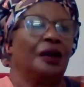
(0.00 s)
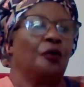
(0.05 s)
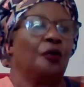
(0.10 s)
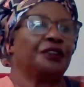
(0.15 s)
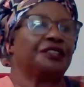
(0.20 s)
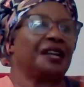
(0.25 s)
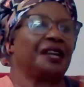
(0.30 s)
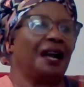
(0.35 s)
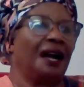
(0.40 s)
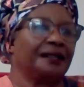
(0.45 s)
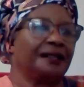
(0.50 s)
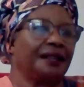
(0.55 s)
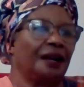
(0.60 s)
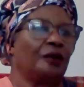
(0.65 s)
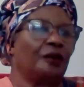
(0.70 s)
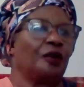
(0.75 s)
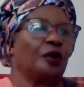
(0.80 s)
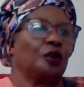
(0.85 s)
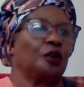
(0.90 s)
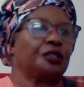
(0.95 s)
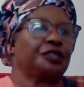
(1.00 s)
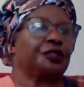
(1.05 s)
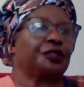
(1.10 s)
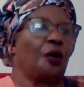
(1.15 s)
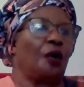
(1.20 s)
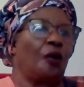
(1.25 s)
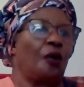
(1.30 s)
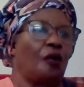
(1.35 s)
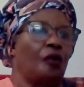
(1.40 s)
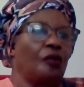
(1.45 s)
which cut across
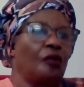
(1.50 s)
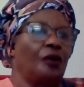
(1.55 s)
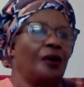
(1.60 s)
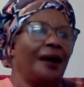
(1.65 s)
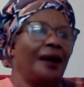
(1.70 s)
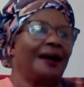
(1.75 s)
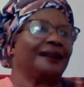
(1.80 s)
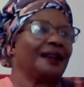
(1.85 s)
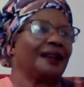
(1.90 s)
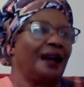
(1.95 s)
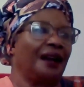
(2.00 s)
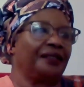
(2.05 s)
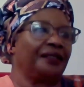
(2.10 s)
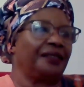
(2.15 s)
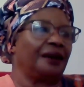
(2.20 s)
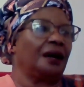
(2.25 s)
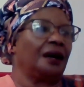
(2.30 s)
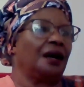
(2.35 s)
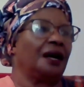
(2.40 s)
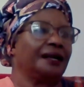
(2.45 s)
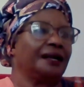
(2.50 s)
all and other